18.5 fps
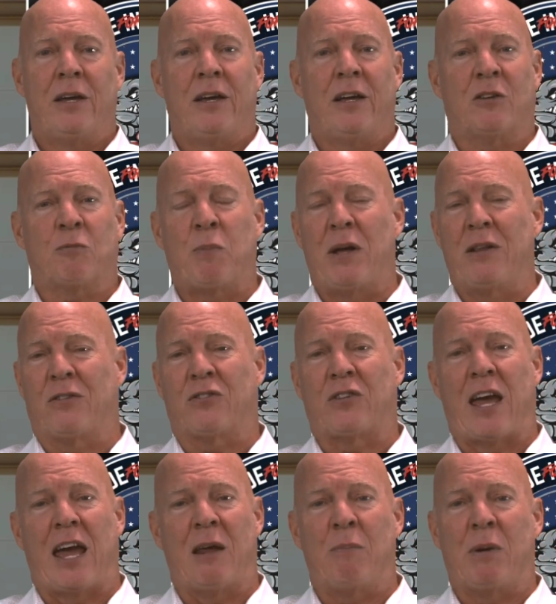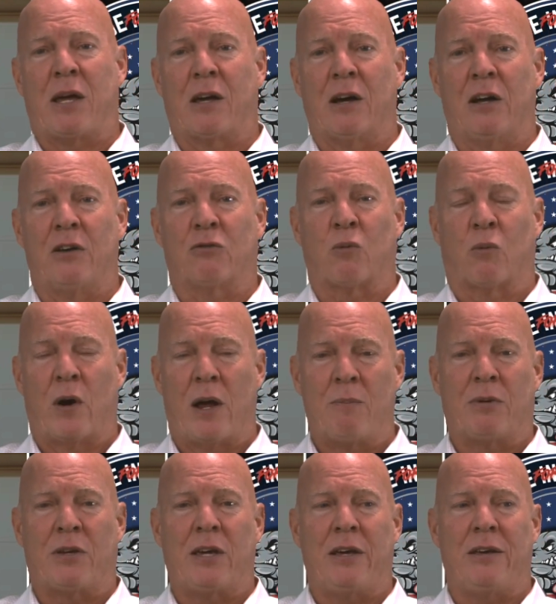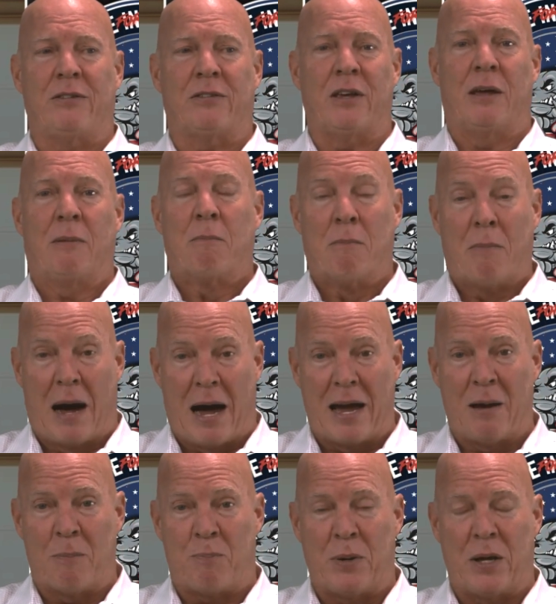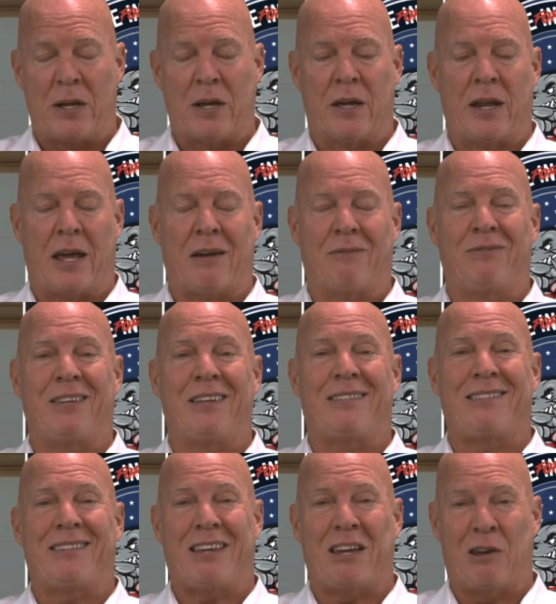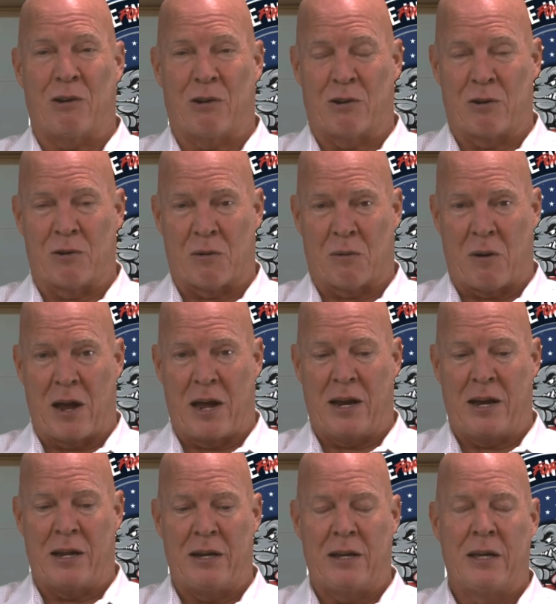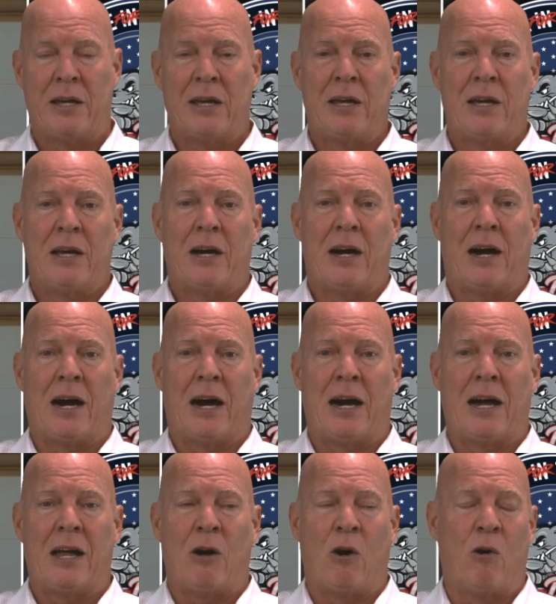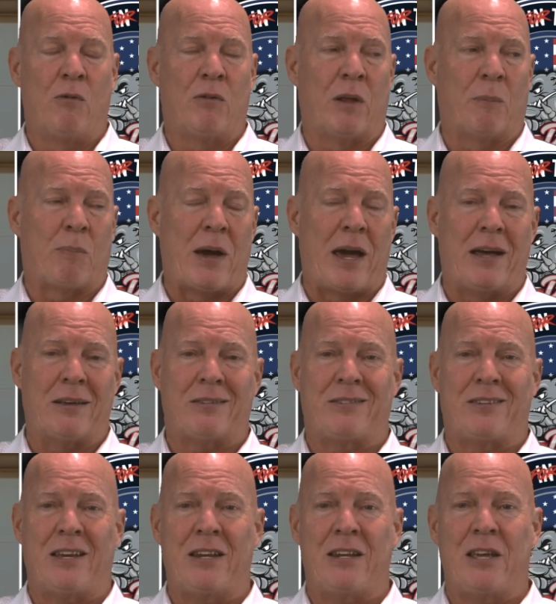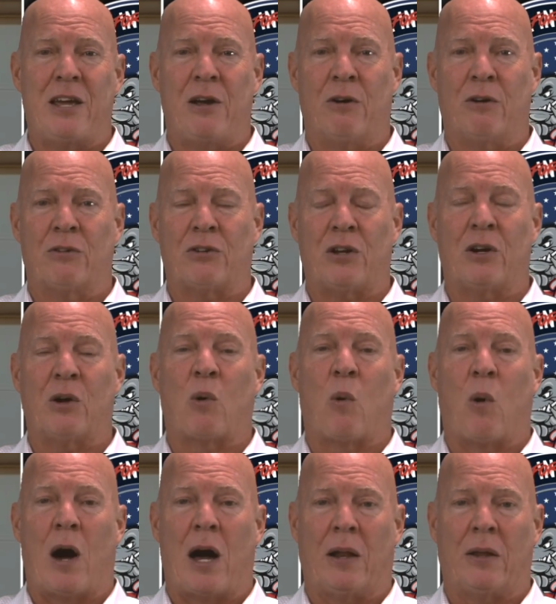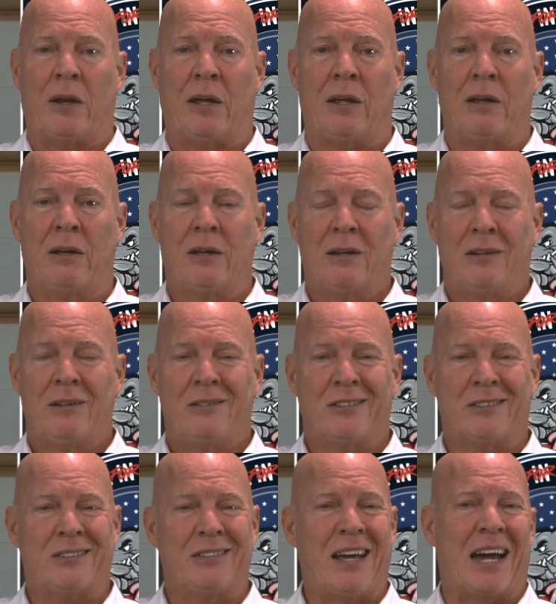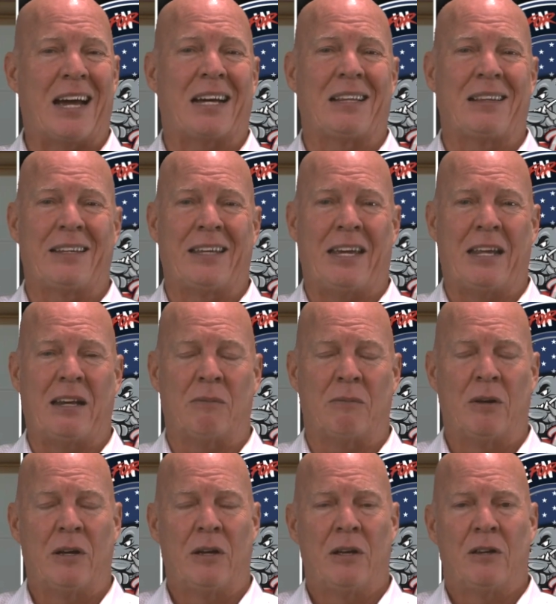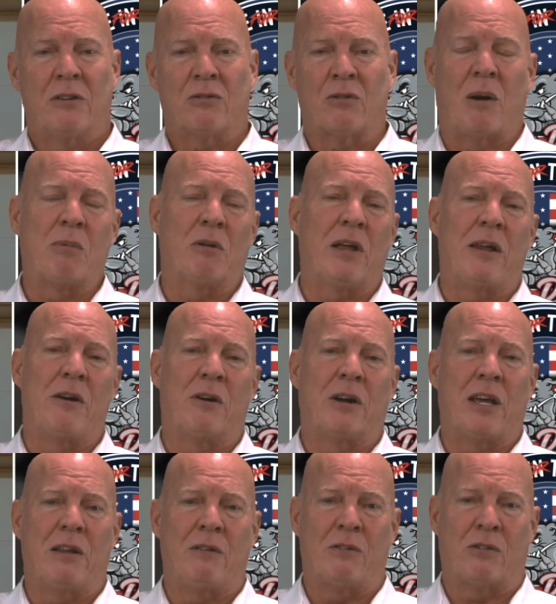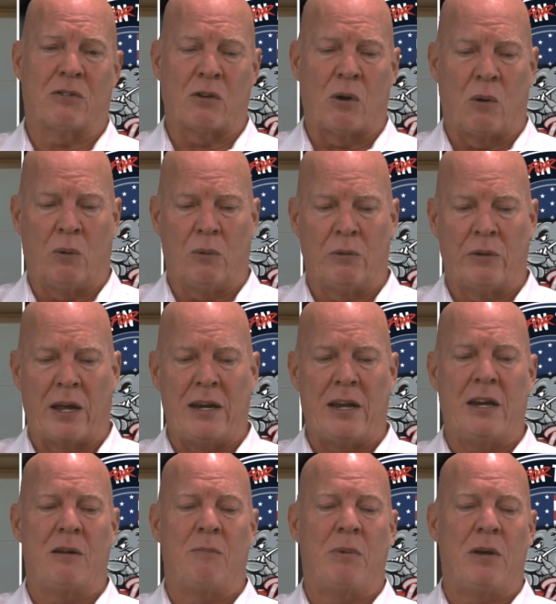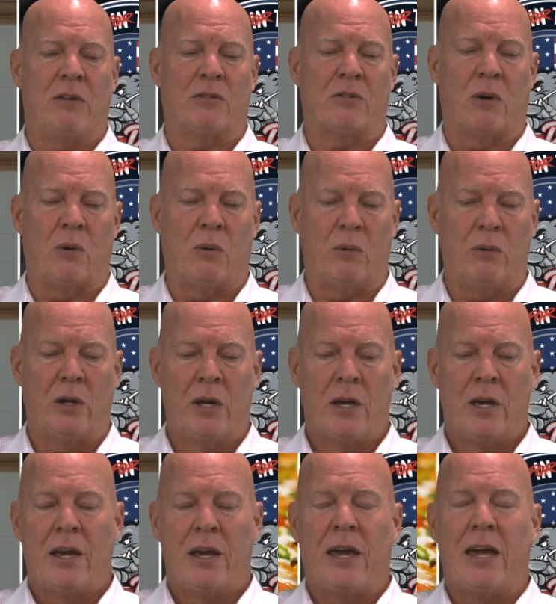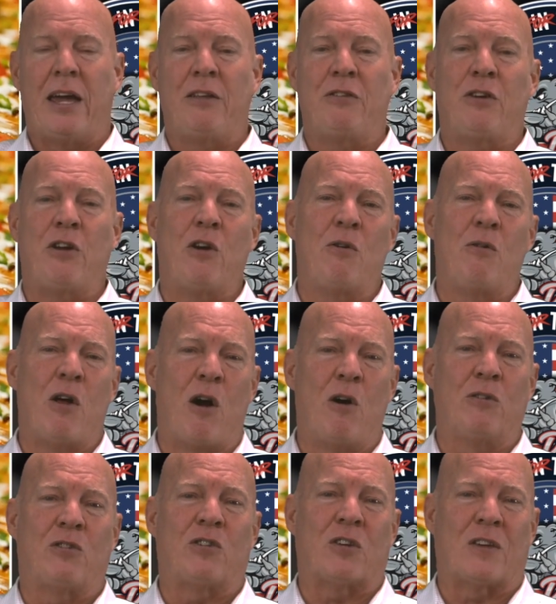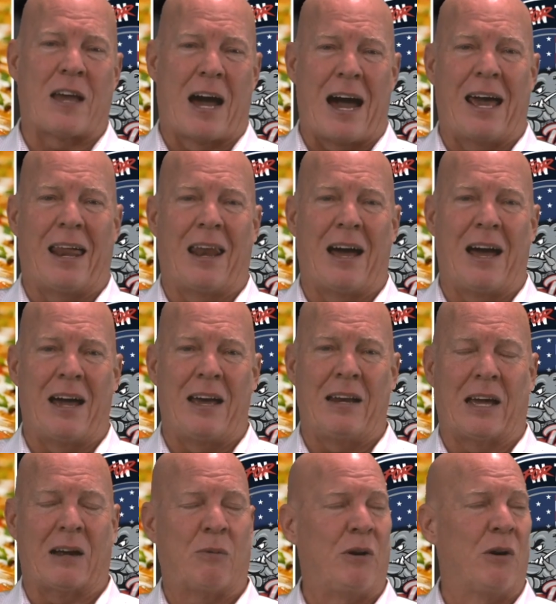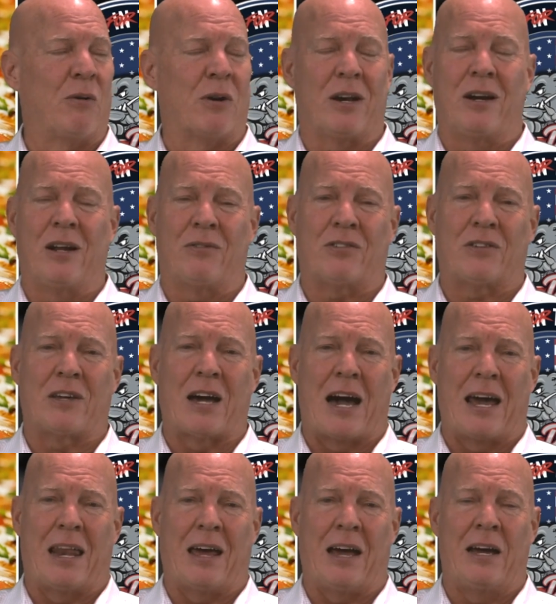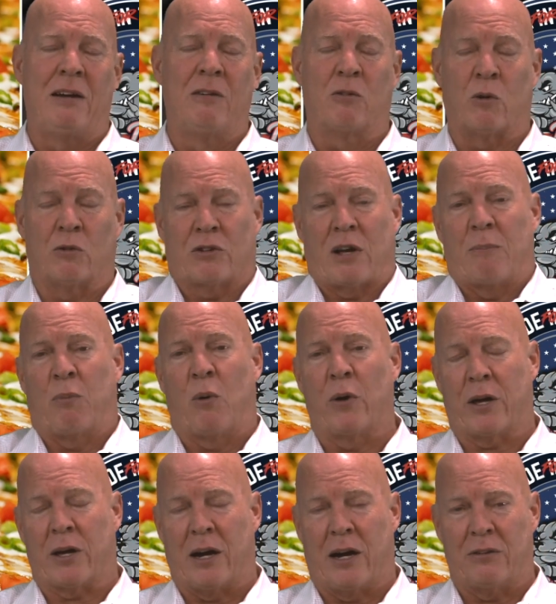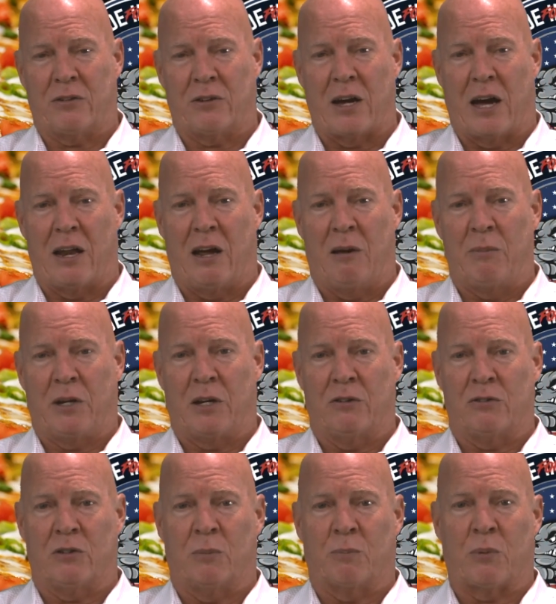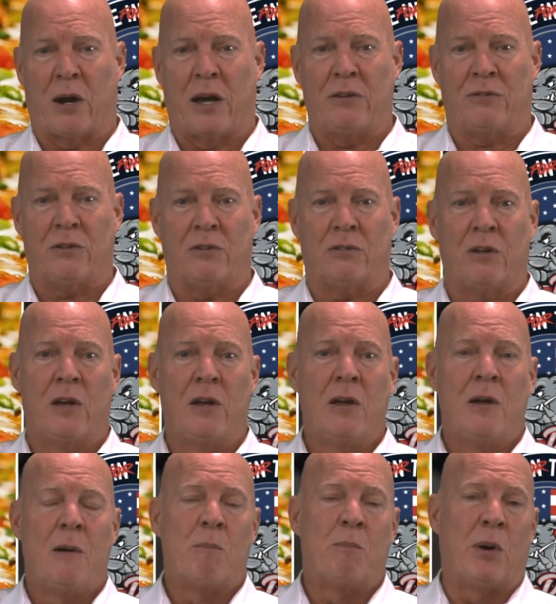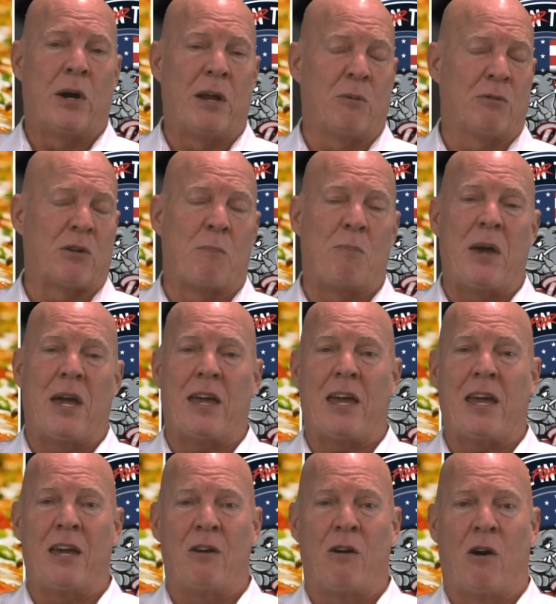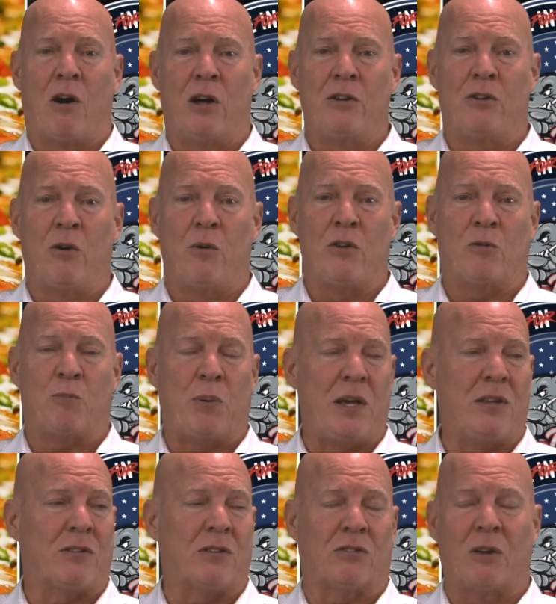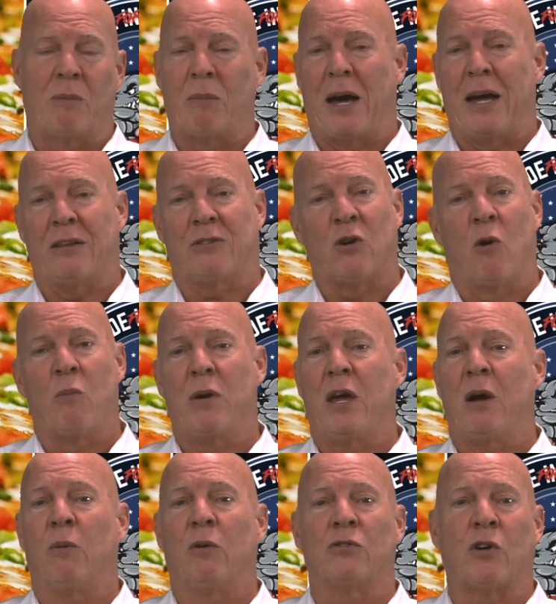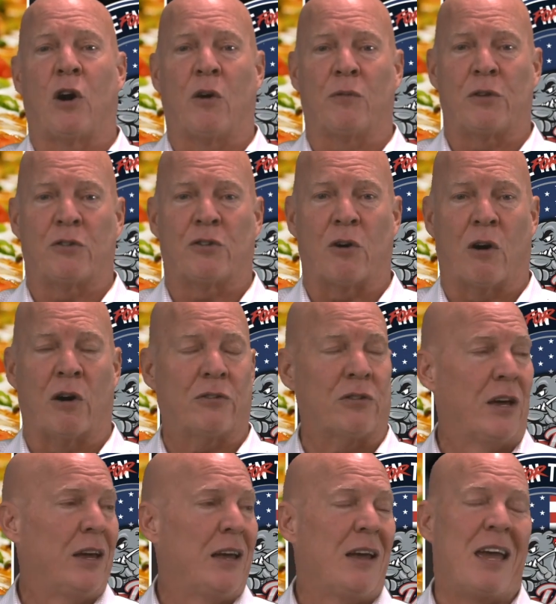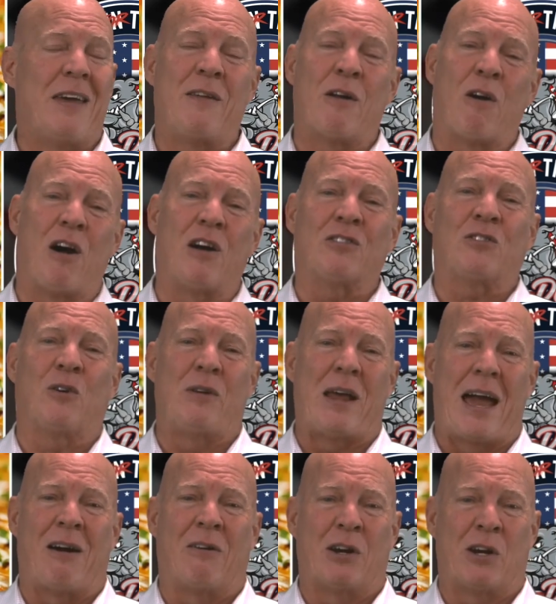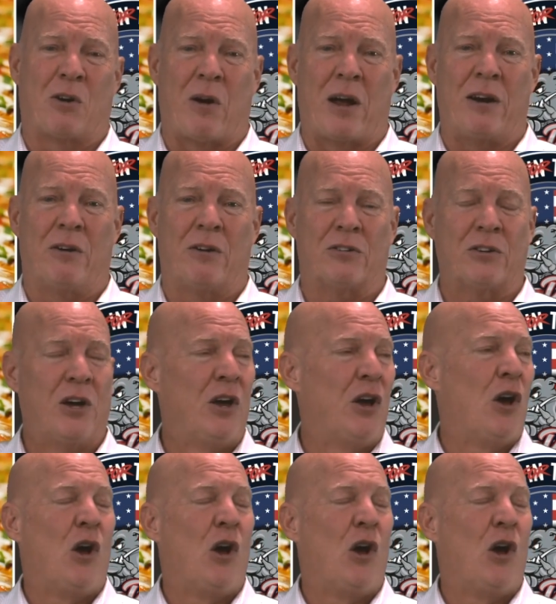It's been sad because Remke's, in my opinion, have deteriorated over the past 10 years in quality. It's not clean. So I'm glad they're getting sold. They need to be sold. And do you know Skyline? Like, we don't get enough Skyline. Of course, I boycott Skyline because of the prices. But it was a big hit on Dewey's Pizza. Somebody told me it was off the charts. And they're also now in Graders.